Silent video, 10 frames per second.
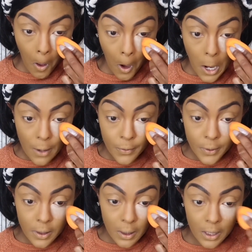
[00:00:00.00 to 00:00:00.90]
And I'm
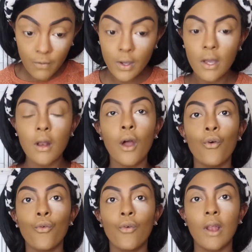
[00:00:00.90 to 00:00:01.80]
just gonna leave it
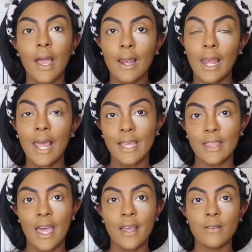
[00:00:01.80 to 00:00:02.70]
like
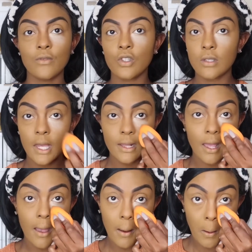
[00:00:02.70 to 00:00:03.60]
that. Just like
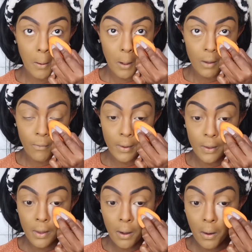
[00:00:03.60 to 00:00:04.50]
that. Leave it
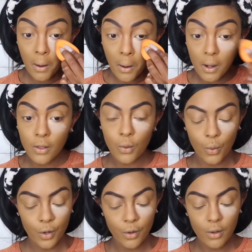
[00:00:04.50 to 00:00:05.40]
right there in the
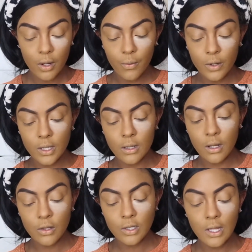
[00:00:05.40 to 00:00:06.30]
corner. I'm gonna take
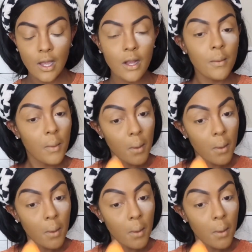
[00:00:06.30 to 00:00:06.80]
the other side.